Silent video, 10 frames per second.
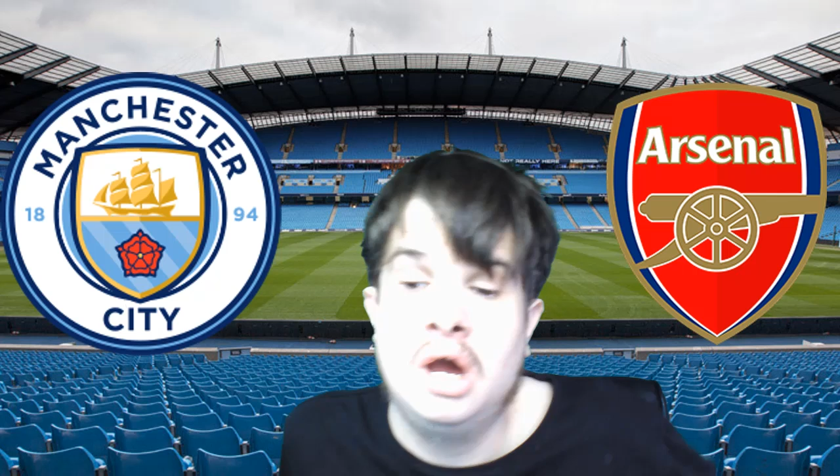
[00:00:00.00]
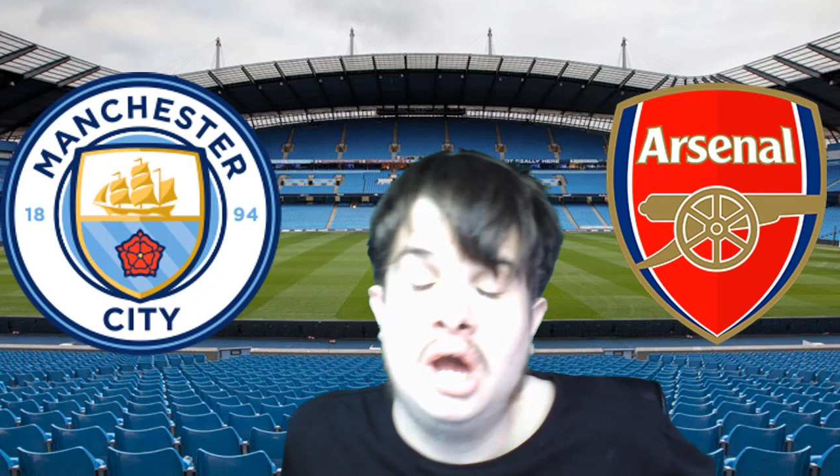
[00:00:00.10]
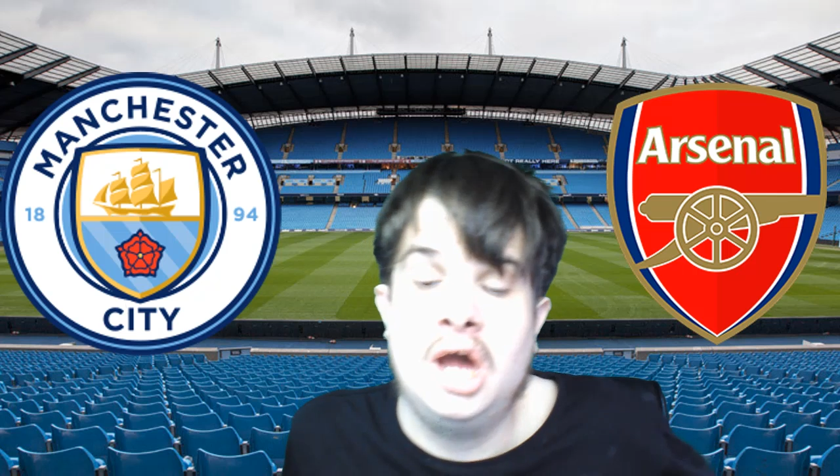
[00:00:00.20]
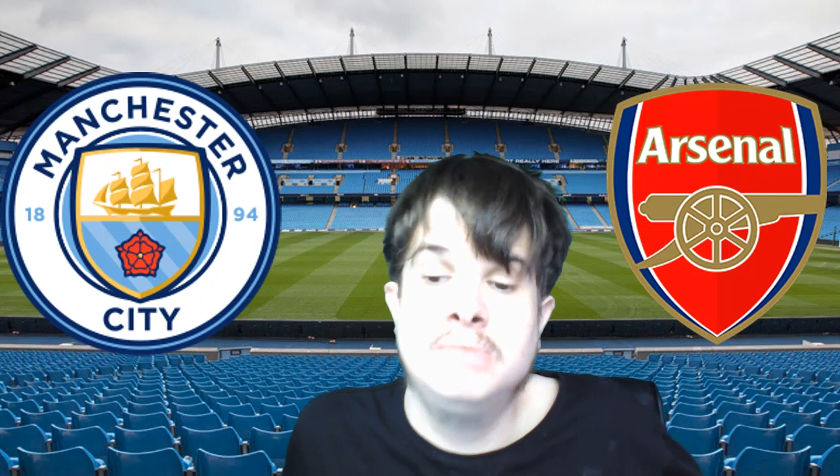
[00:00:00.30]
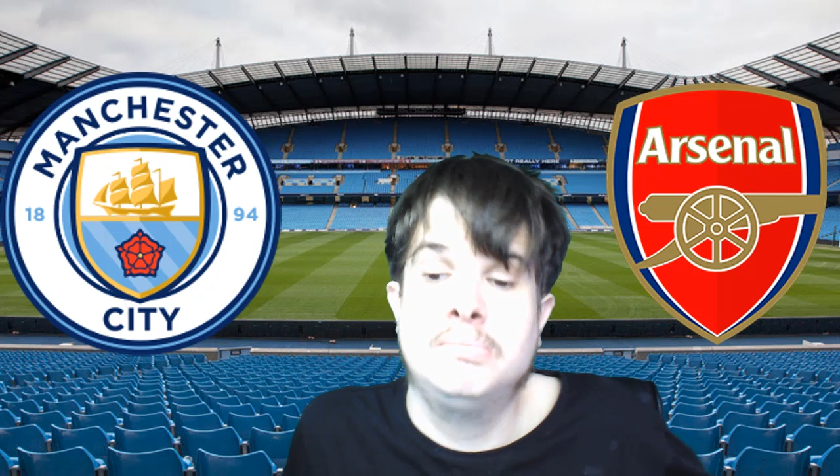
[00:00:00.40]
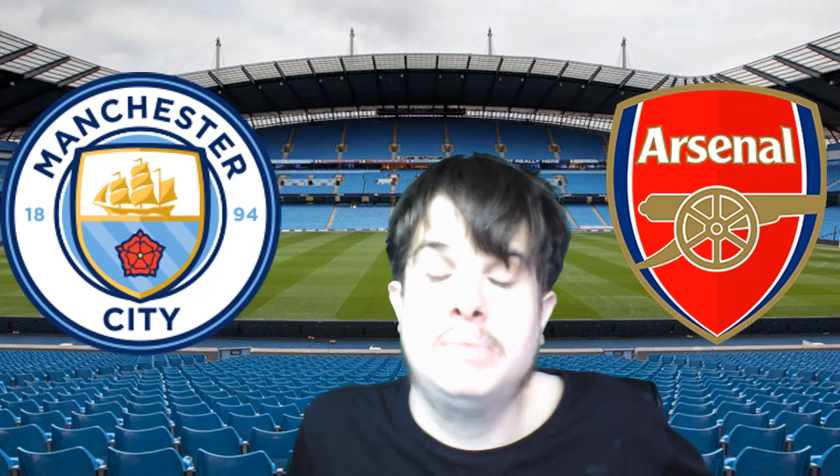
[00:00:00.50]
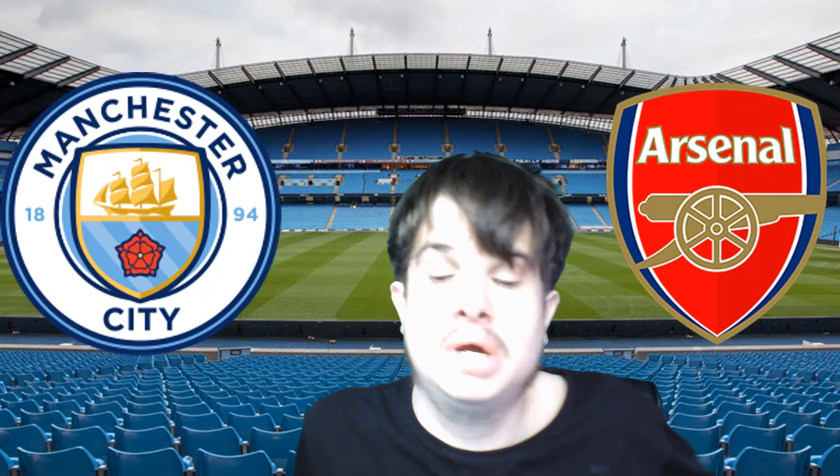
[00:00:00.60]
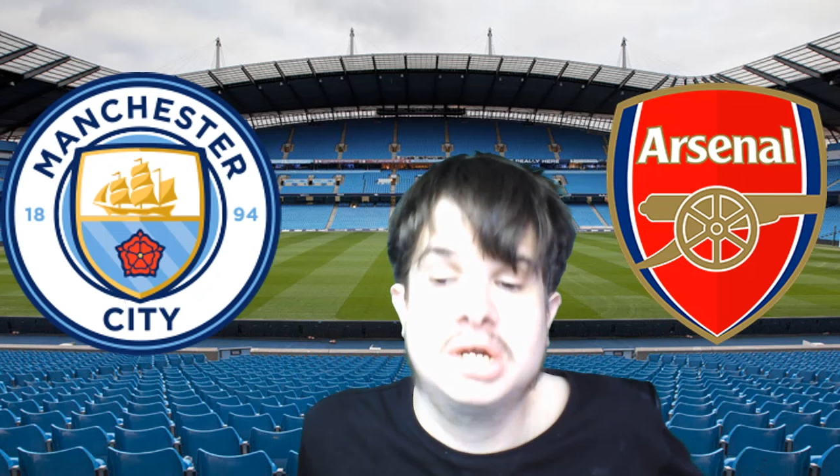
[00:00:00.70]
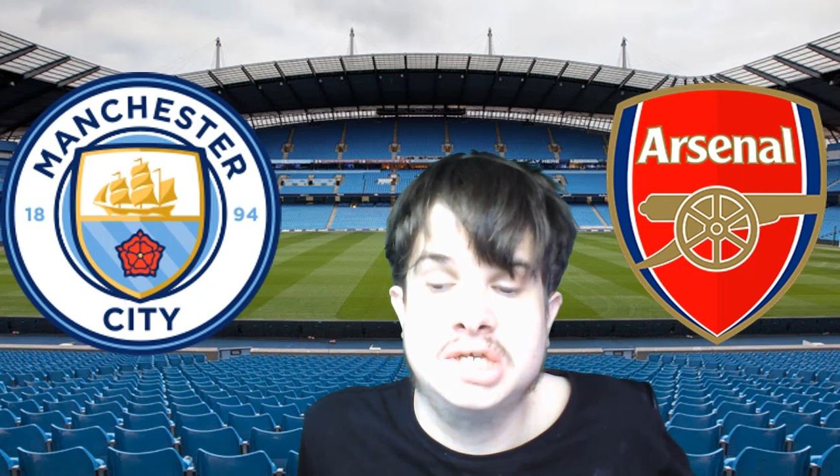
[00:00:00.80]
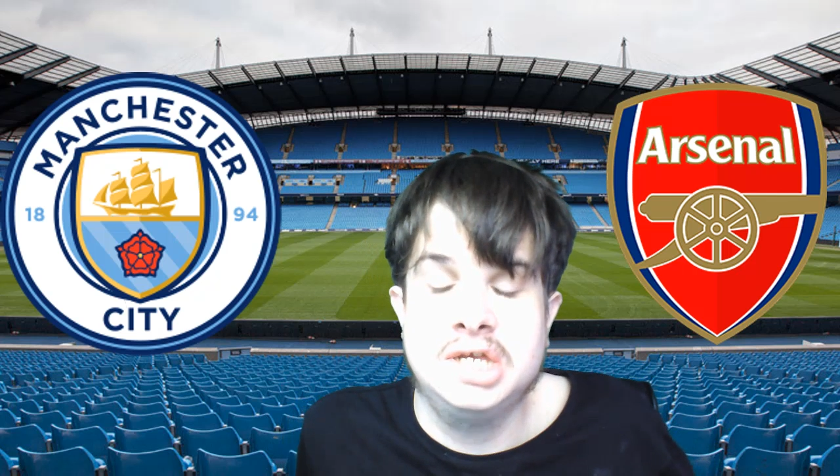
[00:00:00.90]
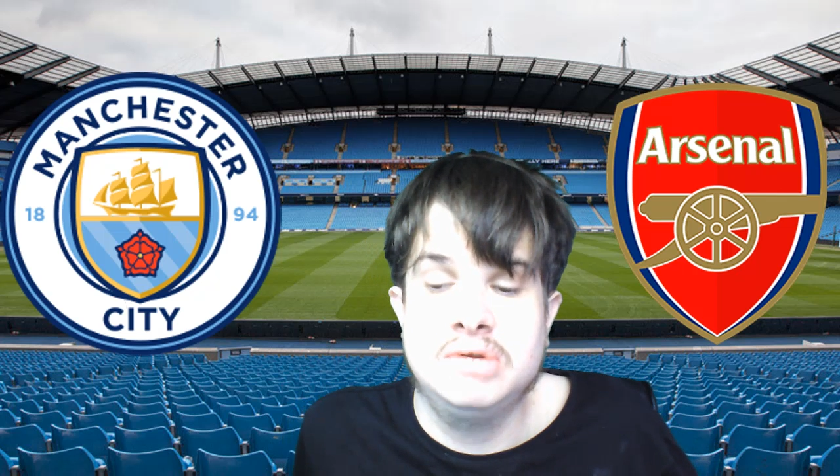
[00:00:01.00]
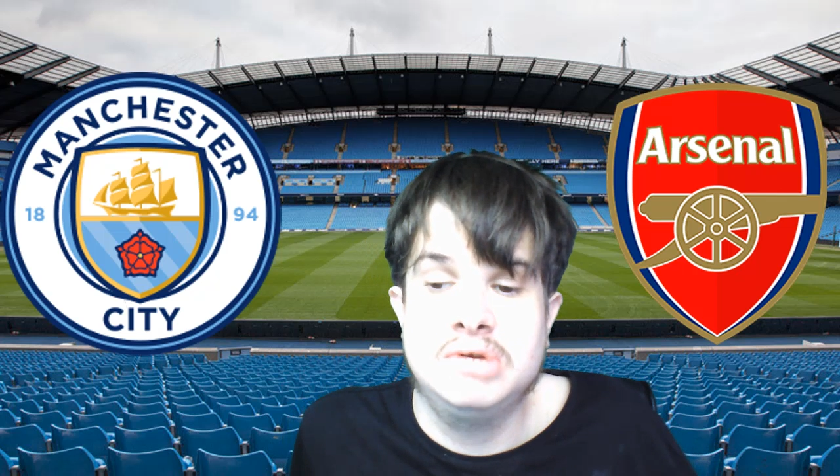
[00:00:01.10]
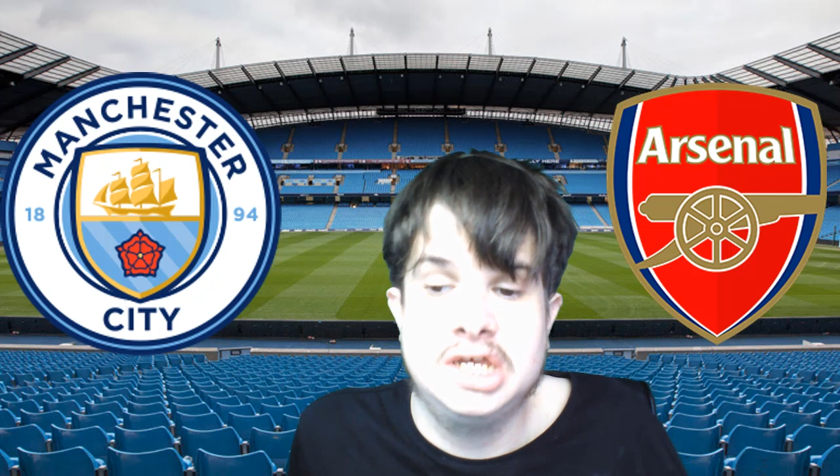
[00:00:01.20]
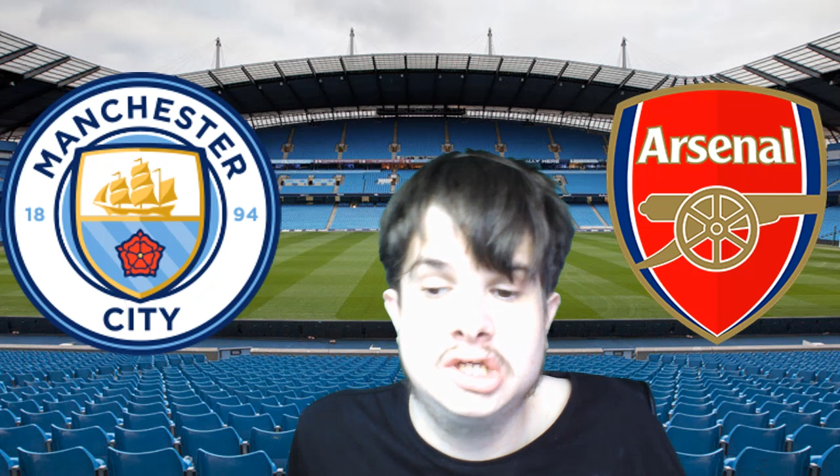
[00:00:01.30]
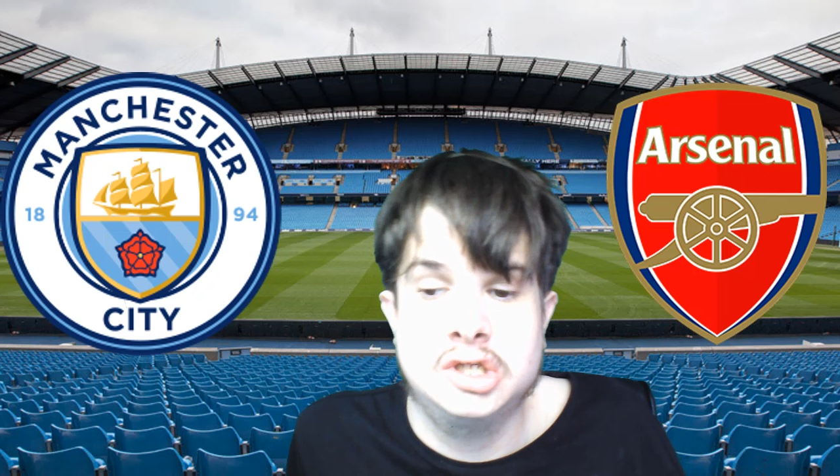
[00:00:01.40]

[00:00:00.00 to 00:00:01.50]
Um, but considering these